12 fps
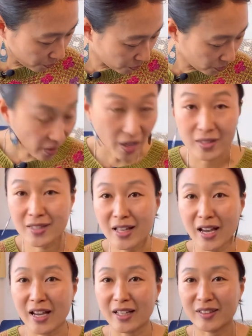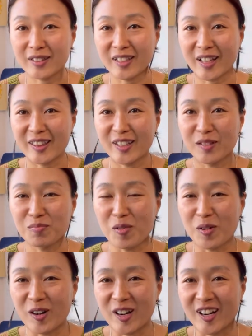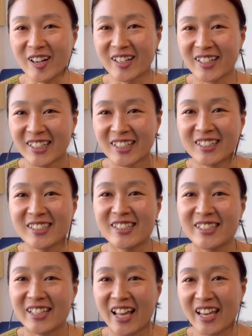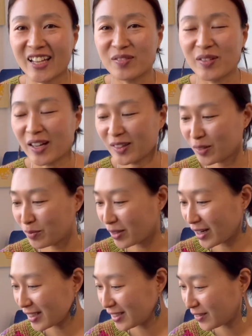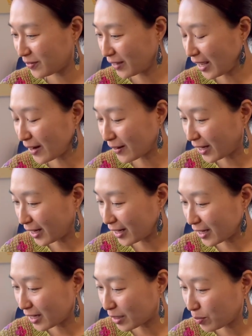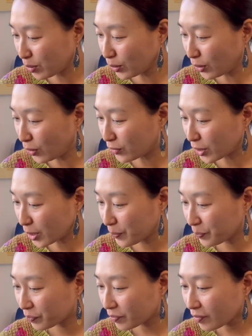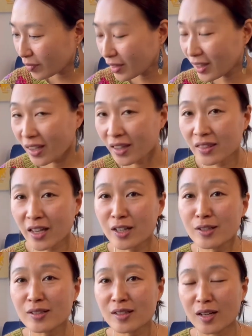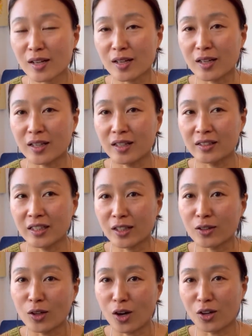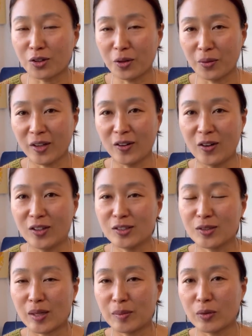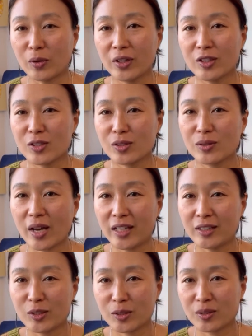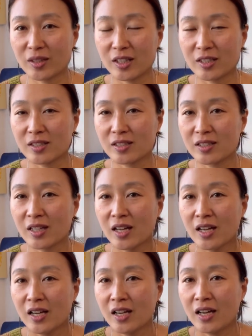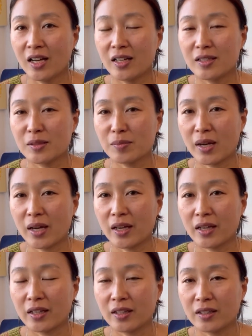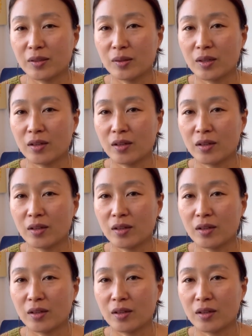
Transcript: that's that. Nothing more to say about the breast flower pullover. There's a knit along going on, so I'm going to enter this as my